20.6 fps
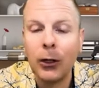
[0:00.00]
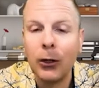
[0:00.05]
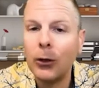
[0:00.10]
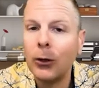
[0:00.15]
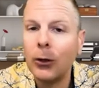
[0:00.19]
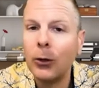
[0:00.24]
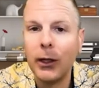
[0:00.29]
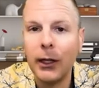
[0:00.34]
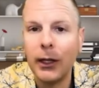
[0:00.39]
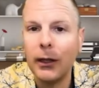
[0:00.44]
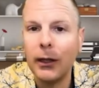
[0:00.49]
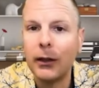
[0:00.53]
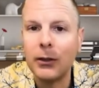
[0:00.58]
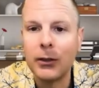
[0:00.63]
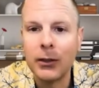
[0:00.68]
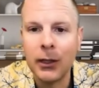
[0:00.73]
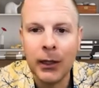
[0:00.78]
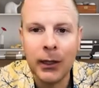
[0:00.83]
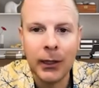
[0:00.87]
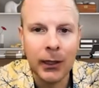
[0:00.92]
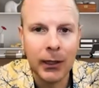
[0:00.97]
who cares?
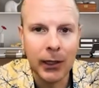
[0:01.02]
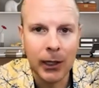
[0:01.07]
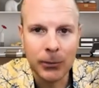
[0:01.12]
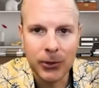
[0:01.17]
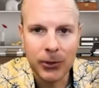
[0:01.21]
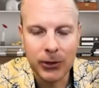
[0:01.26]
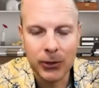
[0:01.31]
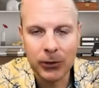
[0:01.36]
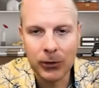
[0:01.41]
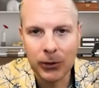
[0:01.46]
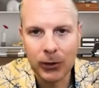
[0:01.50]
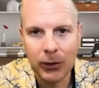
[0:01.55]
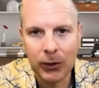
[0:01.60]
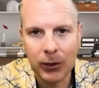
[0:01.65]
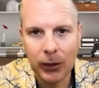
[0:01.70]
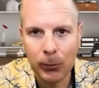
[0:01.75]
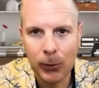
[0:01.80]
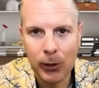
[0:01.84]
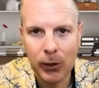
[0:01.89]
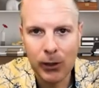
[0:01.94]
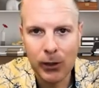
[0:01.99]
I'm still going to
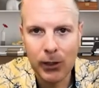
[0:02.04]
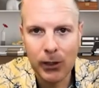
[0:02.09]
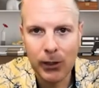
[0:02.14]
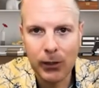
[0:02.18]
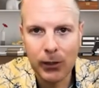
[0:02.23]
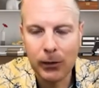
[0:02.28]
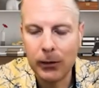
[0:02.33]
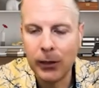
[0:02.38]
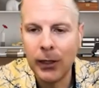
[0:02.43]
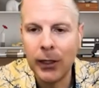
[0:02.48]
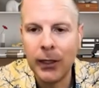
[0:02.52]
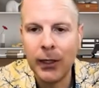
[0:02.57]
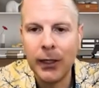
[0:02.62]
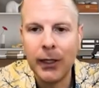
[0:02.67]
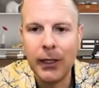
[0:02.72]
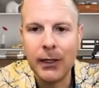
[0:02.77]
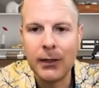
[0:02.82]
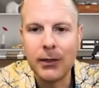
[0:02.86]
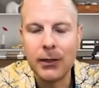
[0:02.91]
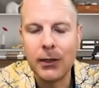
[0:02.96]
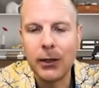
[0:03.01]
come on here
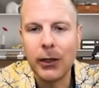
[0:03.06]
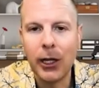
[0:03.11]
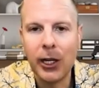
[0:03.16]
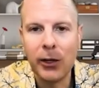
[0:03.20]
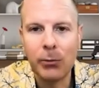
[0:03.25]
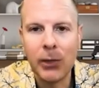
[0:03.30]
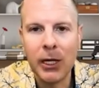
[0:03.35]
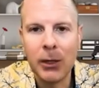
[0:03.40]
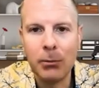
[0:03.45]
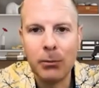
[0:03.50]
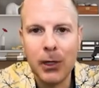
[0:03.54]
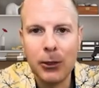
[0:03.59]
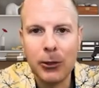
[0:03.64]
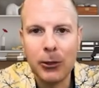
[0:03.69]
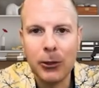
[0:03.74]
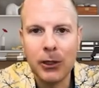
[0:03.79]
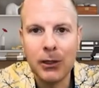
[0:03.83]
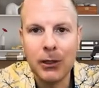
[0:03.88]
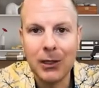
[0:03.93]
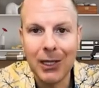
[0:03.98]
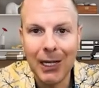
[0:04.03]
and still have my
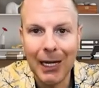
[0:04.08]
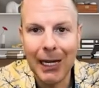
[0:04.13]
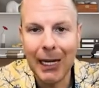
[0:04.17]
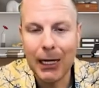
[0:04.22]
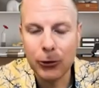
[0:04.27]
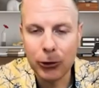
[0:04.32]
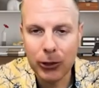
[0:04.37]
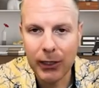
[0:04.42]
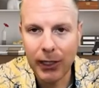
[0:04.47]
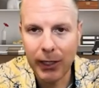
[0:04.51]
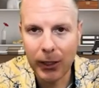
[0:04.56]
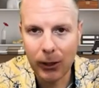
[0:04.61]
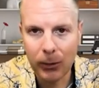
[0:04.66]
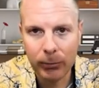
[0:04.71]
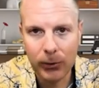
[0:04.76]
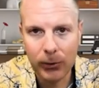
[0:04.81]
mission to actually help